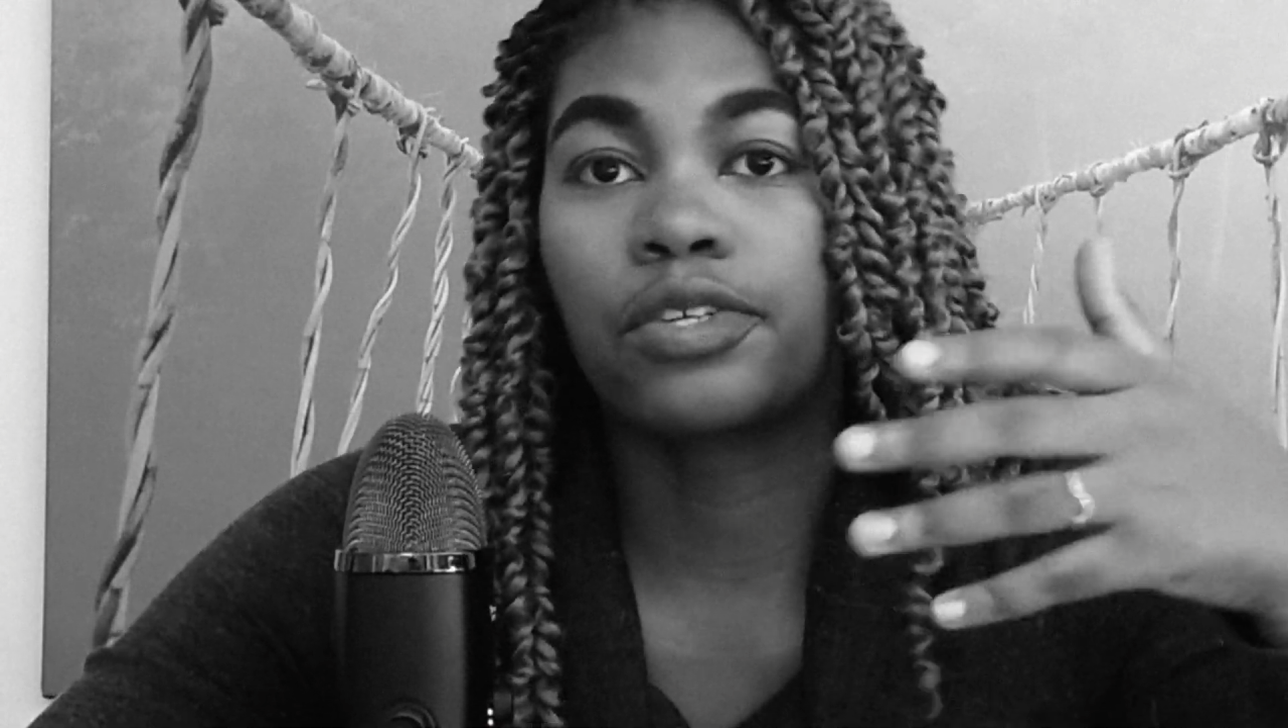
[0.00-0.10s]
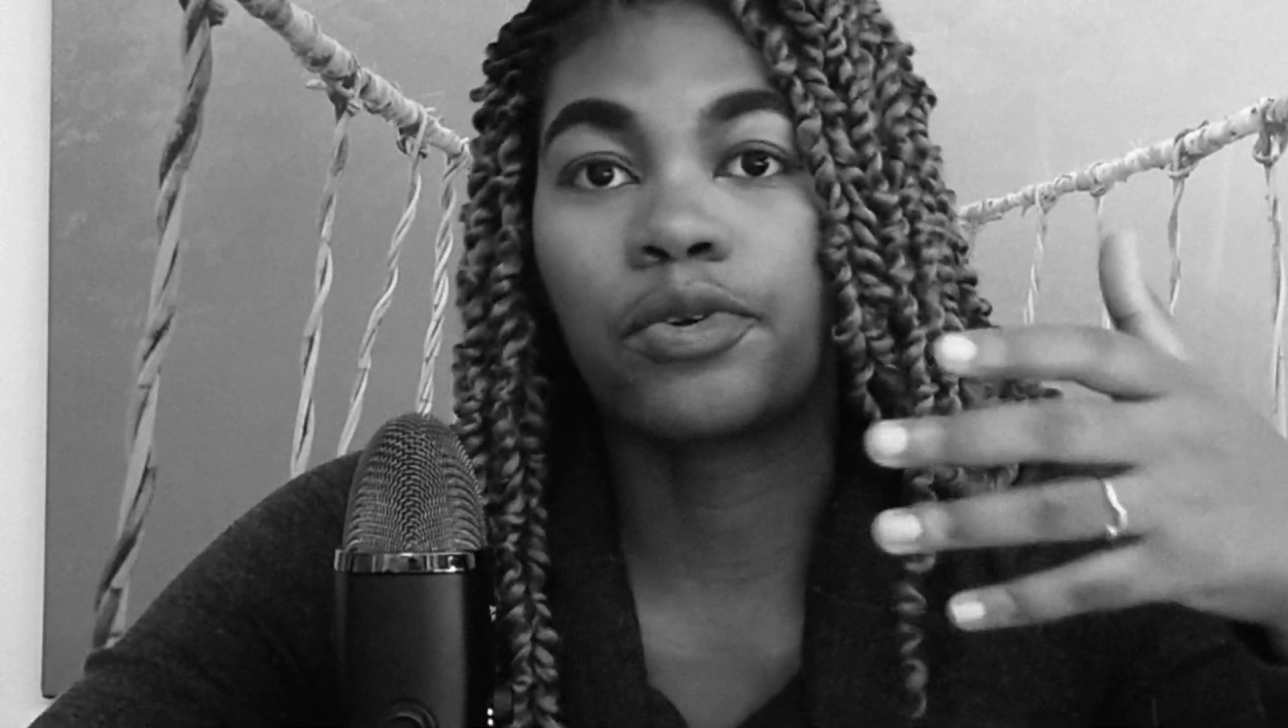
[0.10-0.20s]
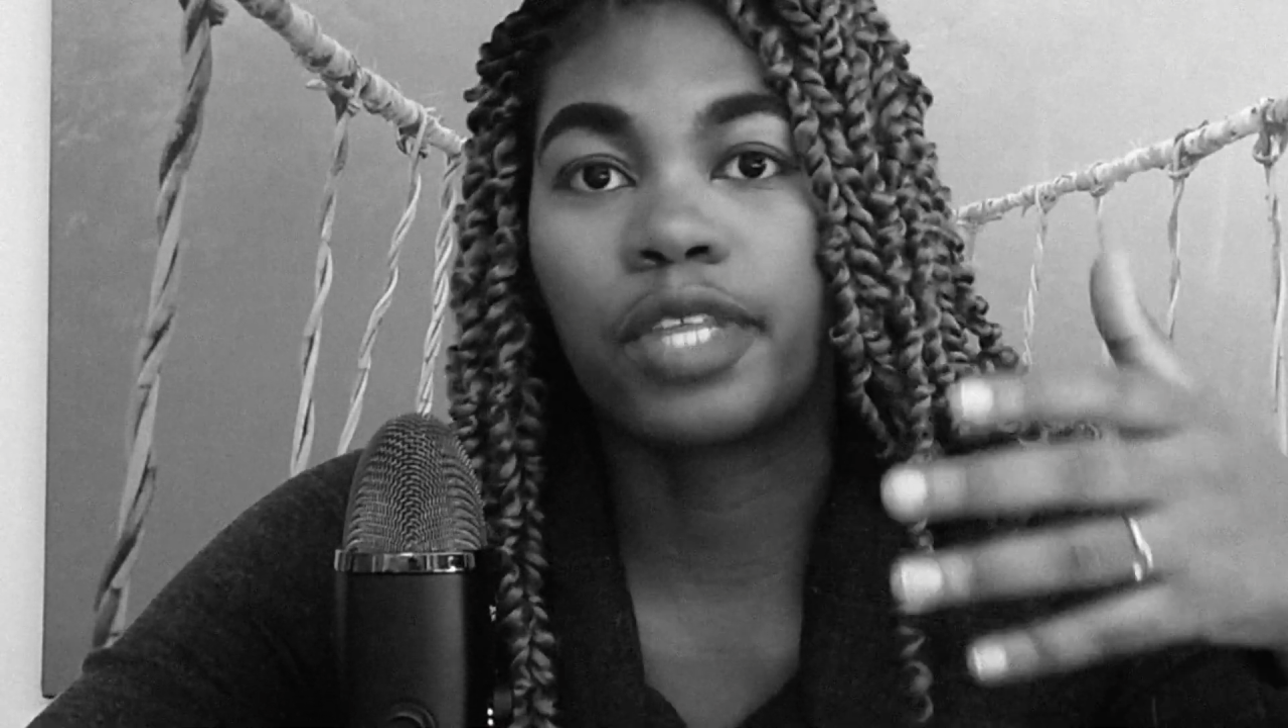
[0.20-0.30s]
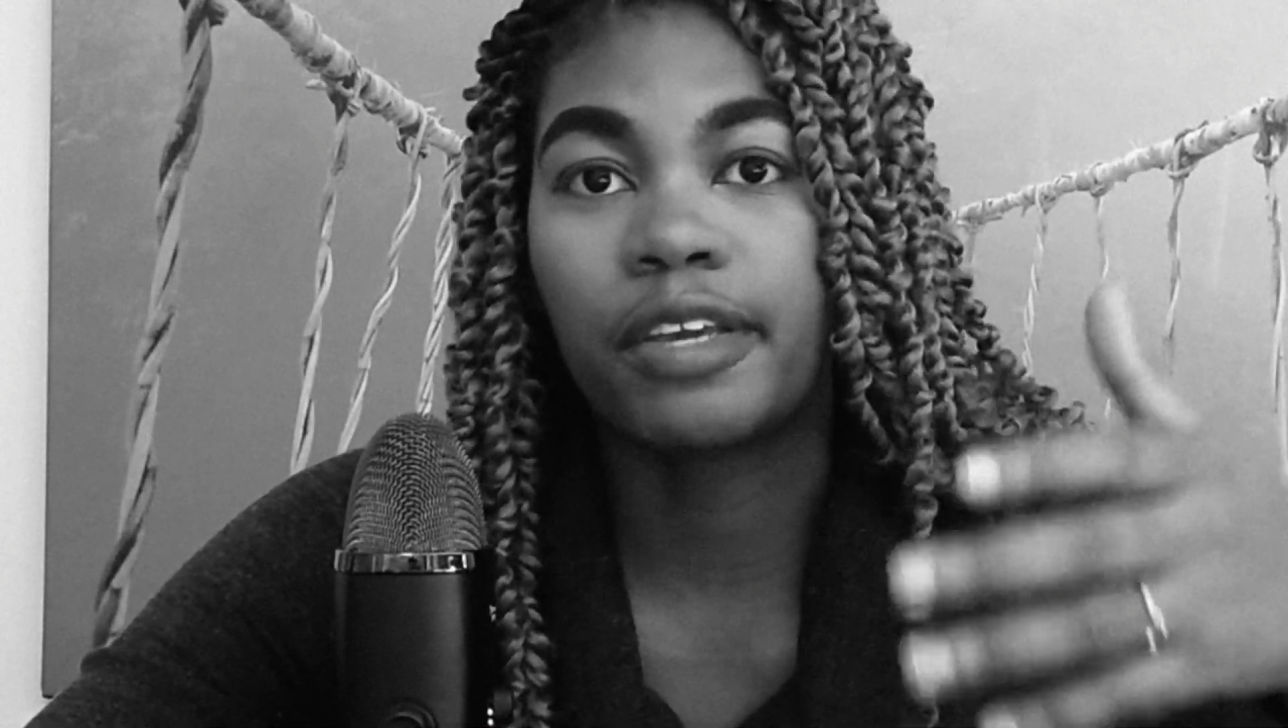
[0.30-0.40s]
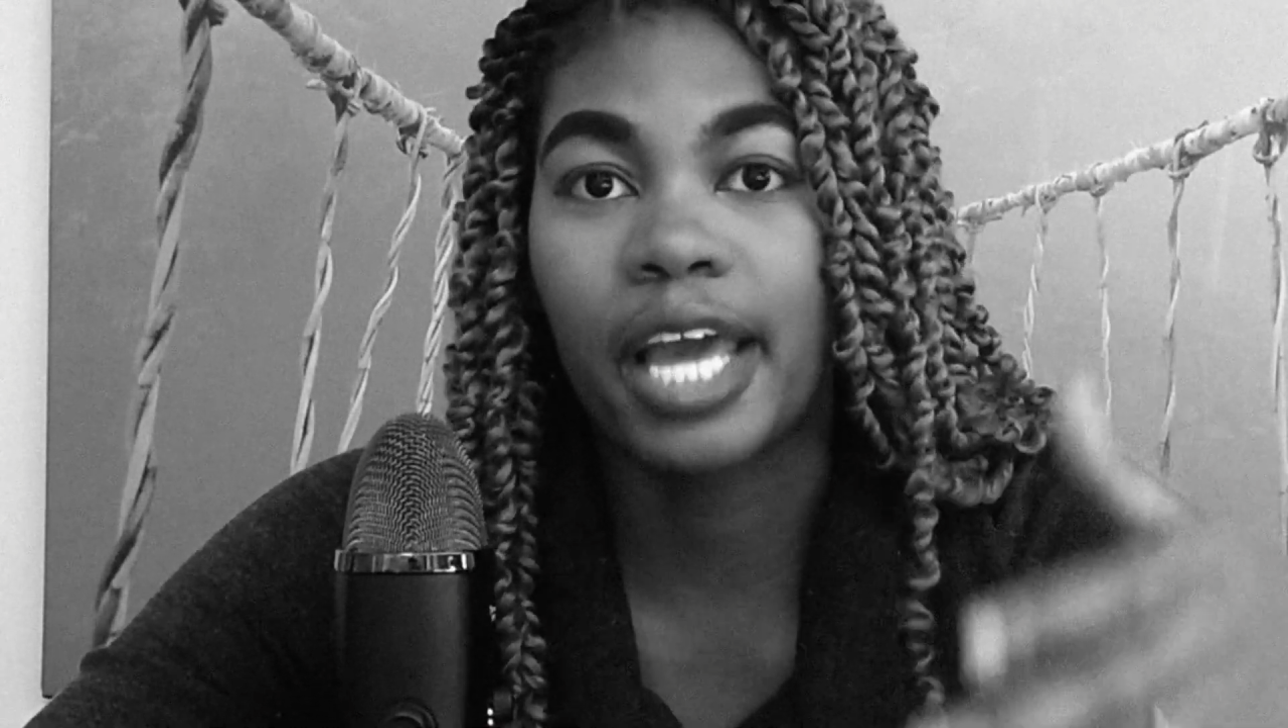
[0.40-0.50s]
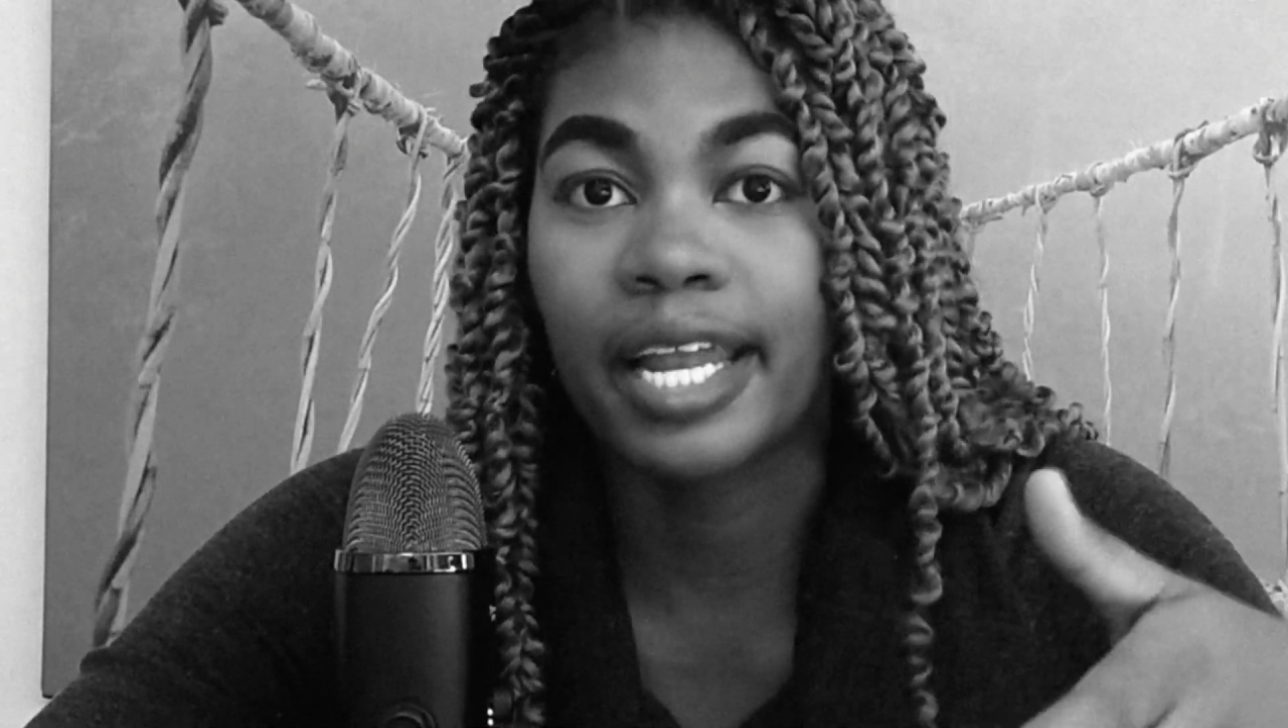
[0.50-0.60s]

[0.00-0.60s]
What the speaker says: to the